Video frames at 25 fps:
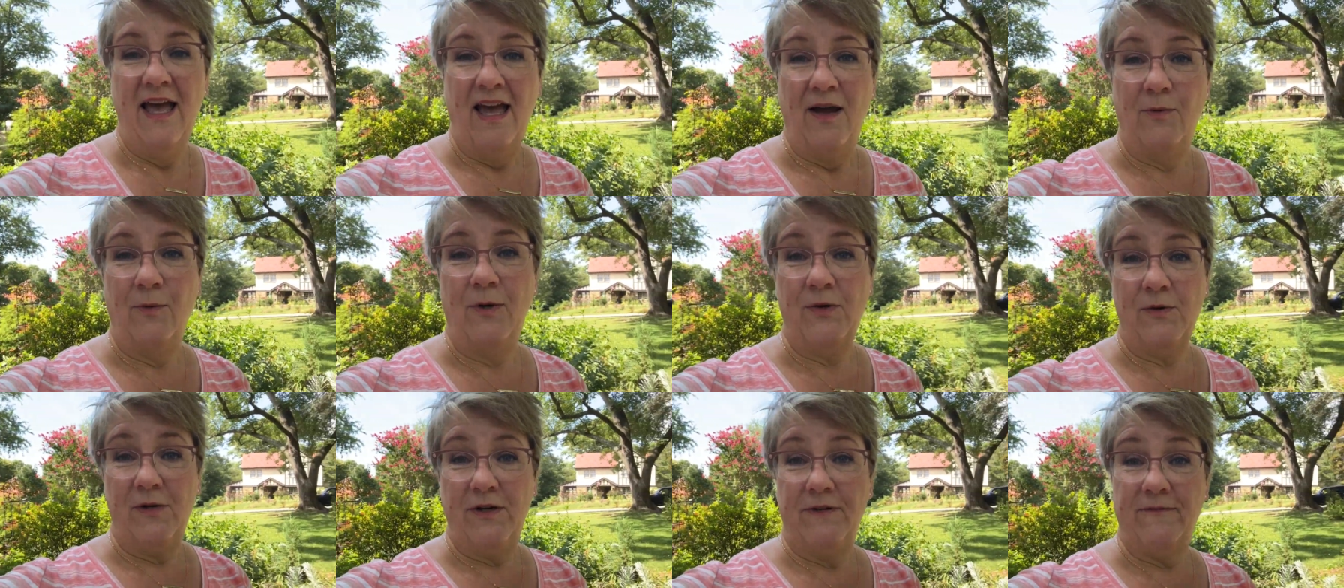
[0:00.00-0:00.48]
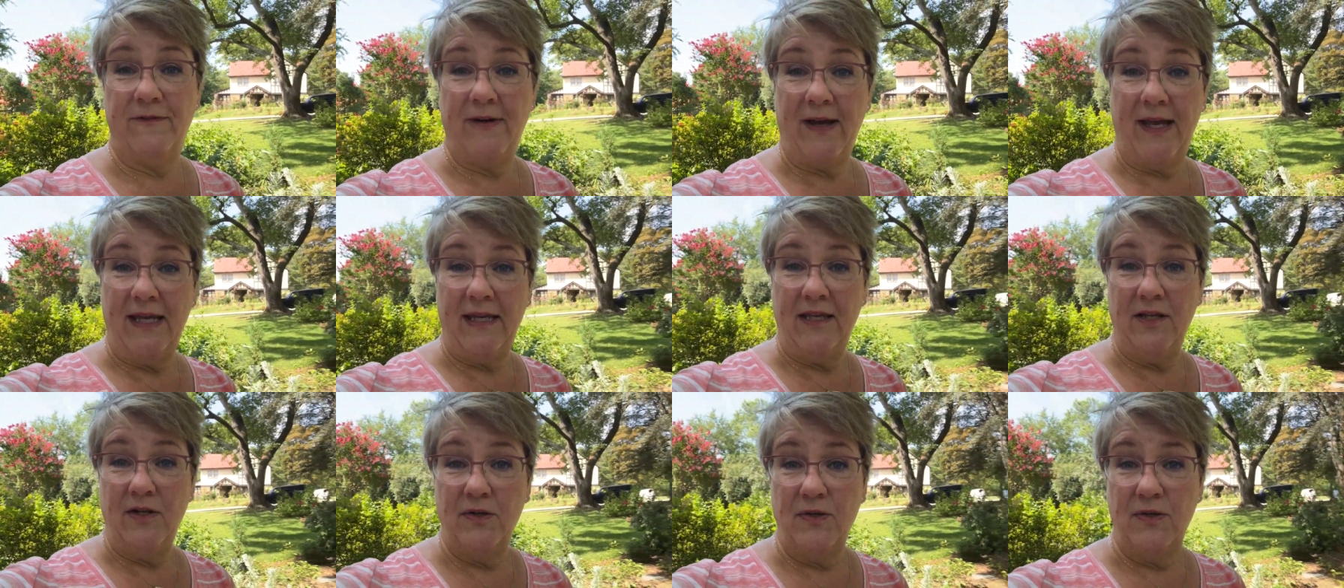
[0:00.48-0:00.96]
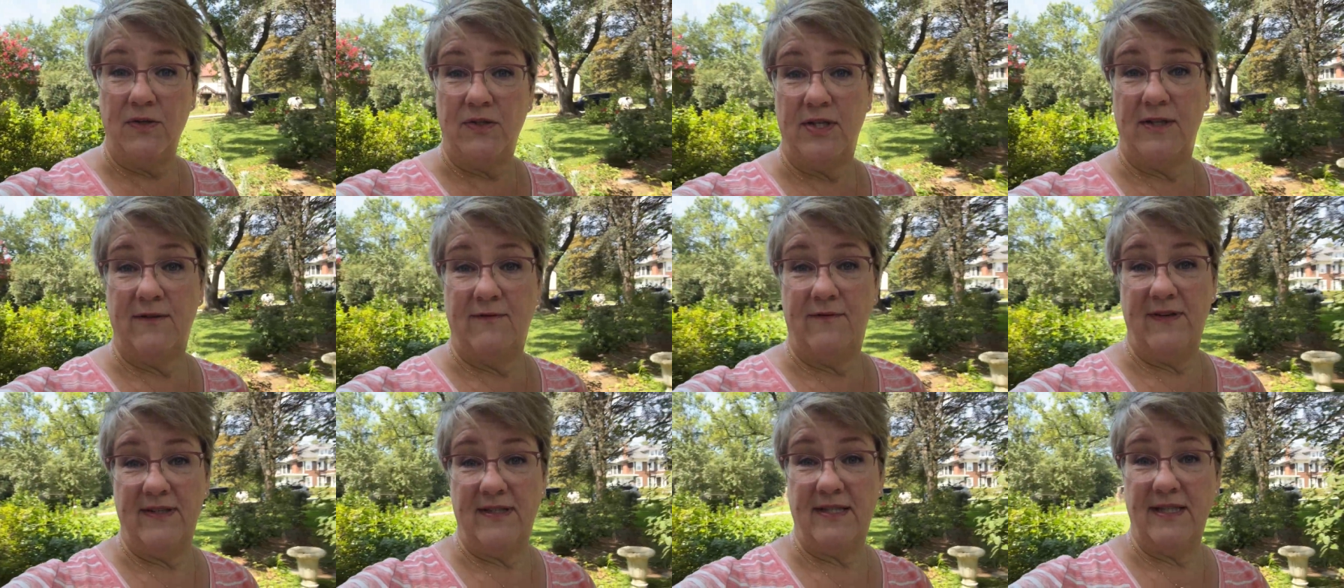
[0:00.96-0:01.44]
I want to invite you
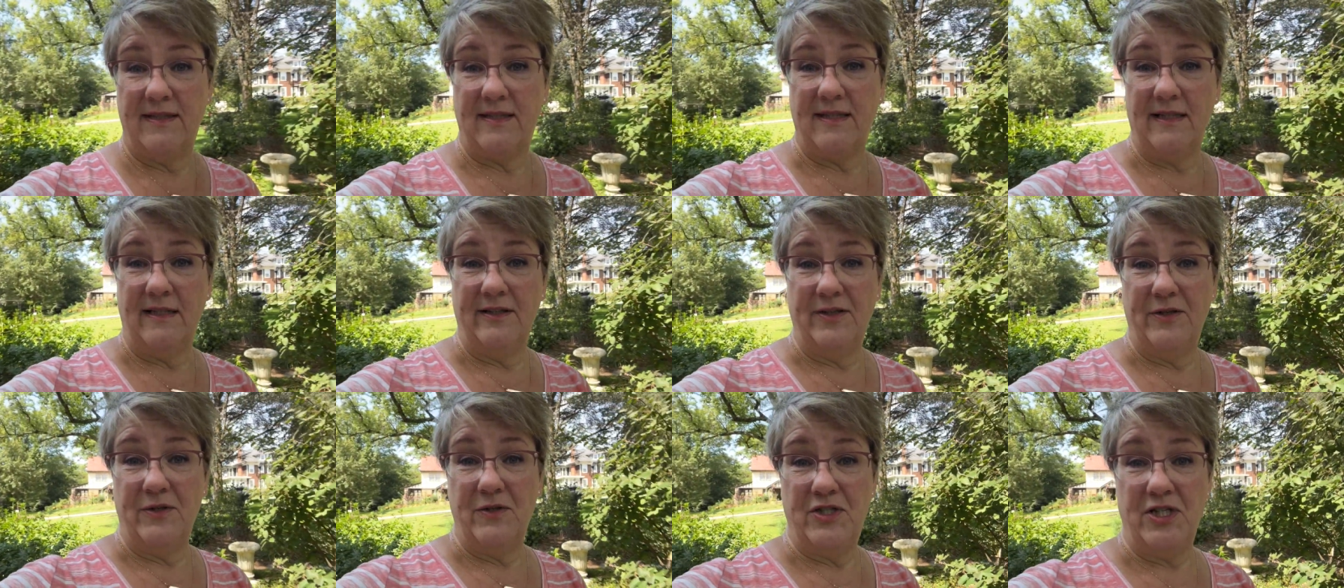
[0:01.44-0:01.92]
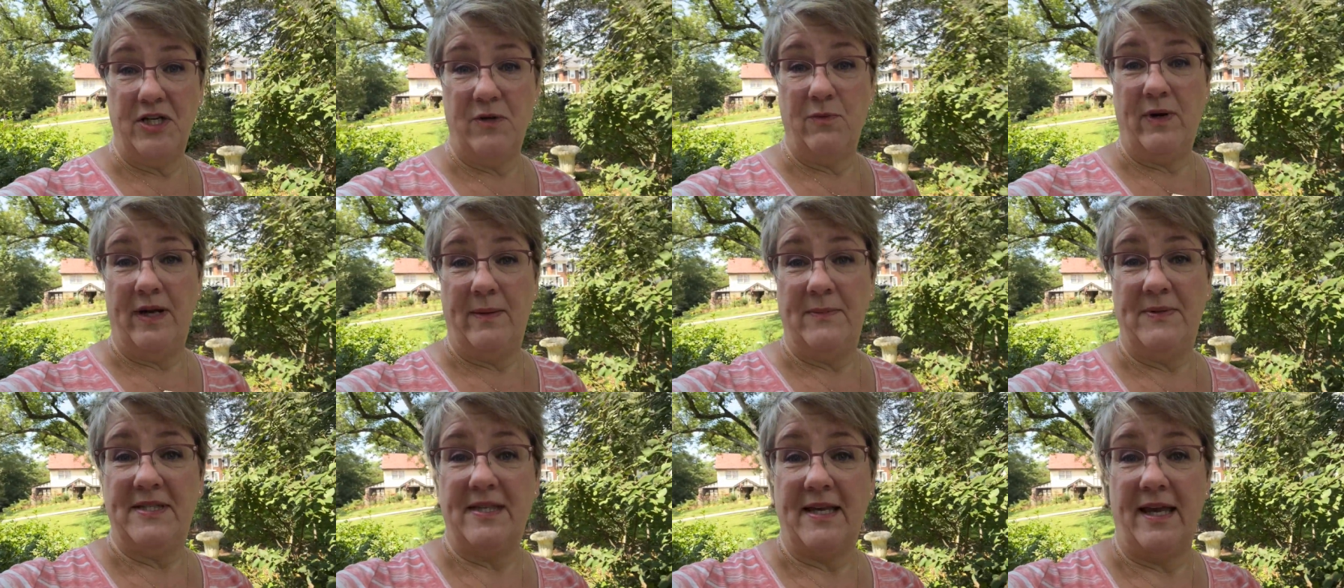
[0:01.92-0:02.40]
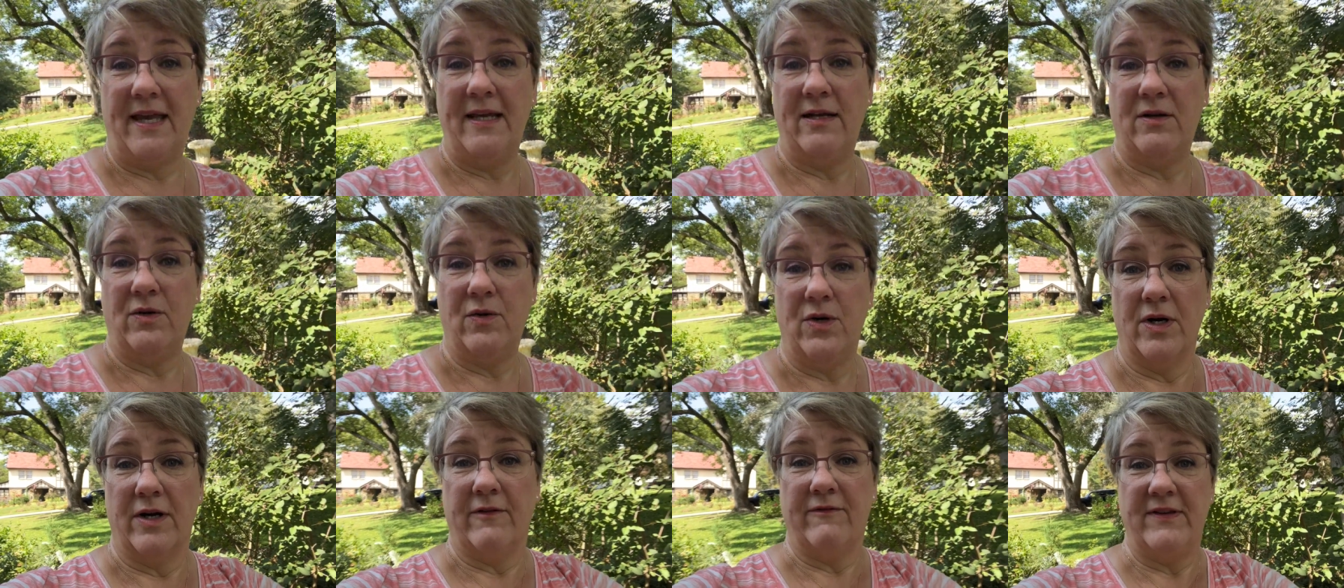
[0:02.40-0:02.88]
to visit the LUJII website
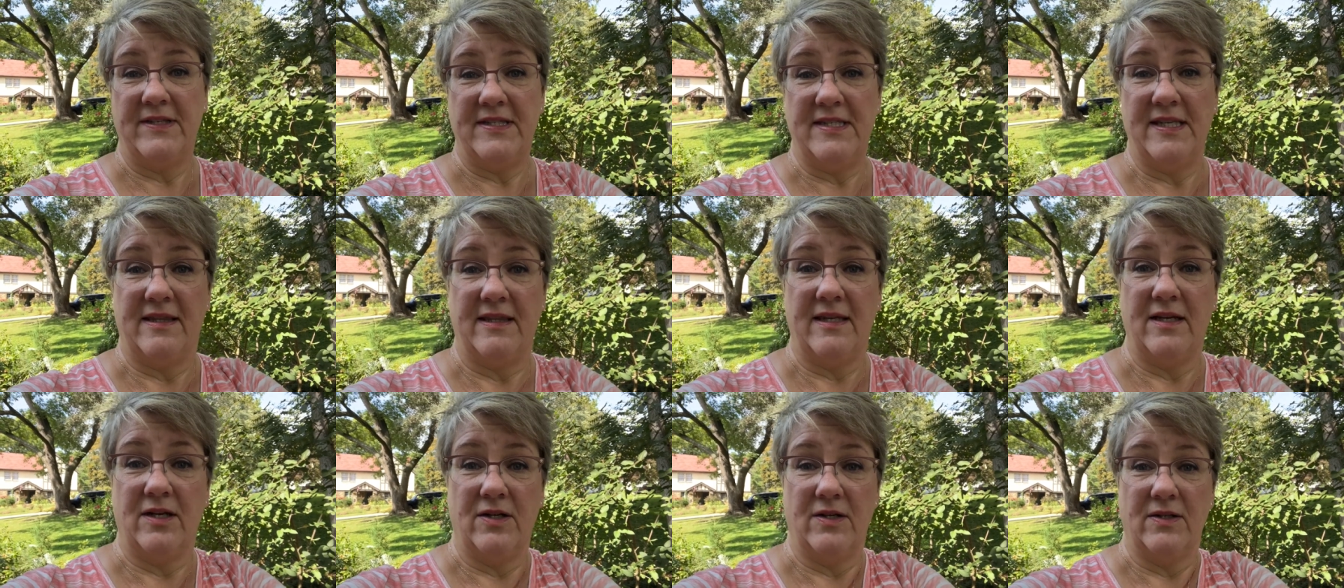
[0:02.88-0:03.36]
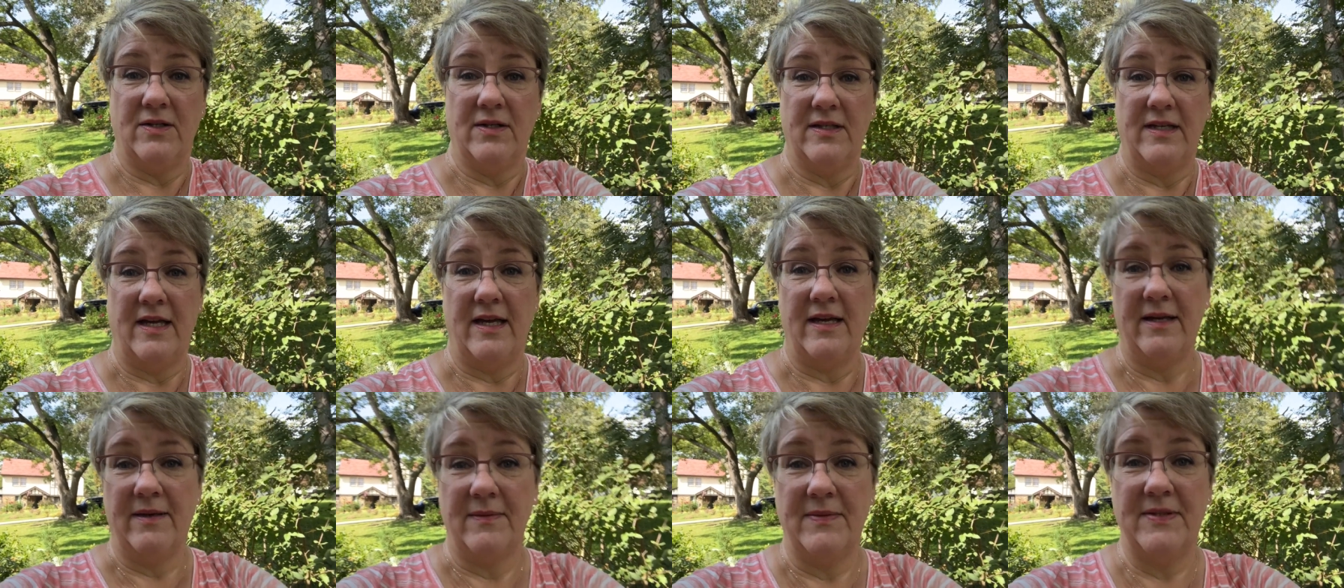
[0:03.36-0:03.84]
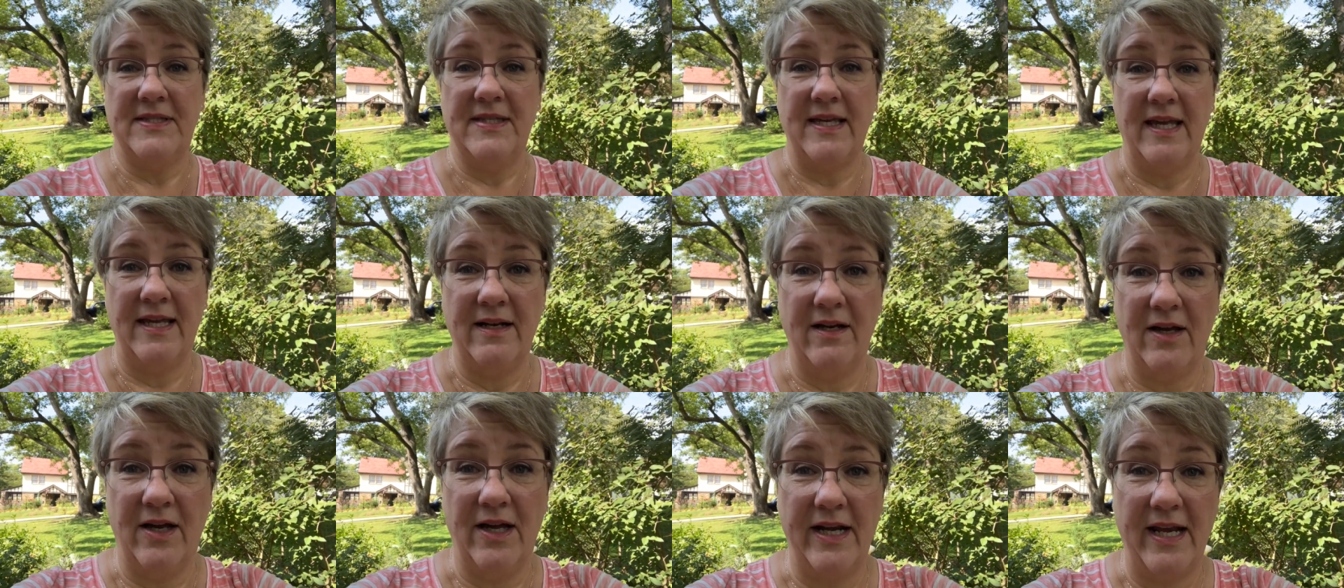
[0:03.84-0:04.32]
or visit their uh,
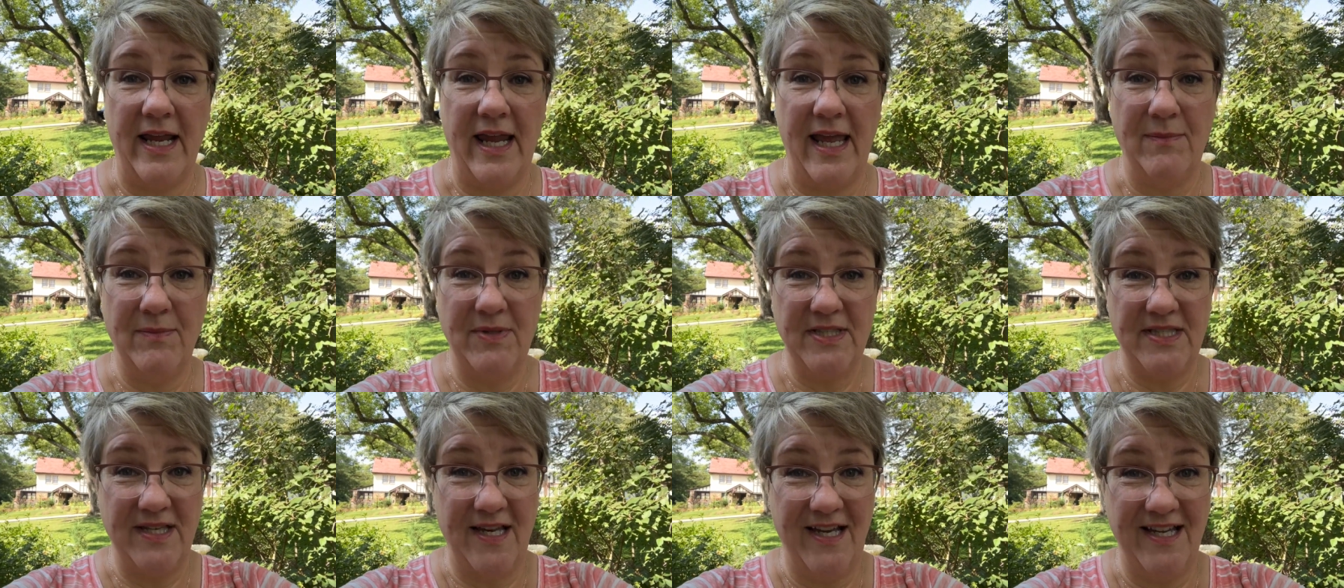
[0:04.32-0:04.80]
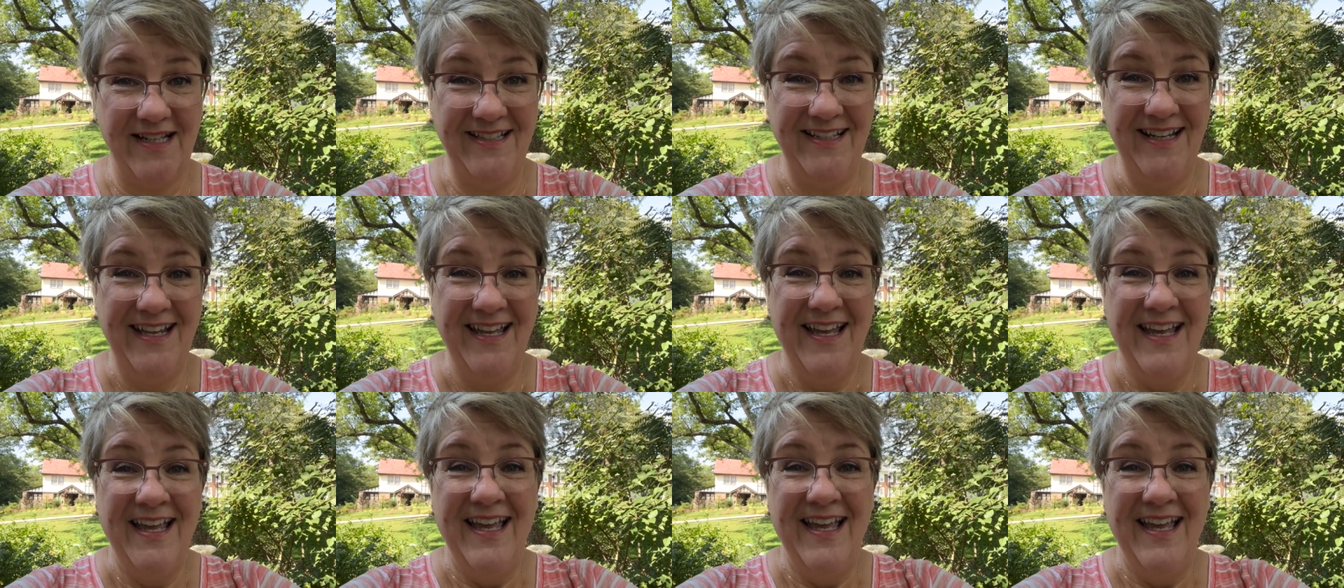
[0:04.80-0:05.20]
site on Amazon.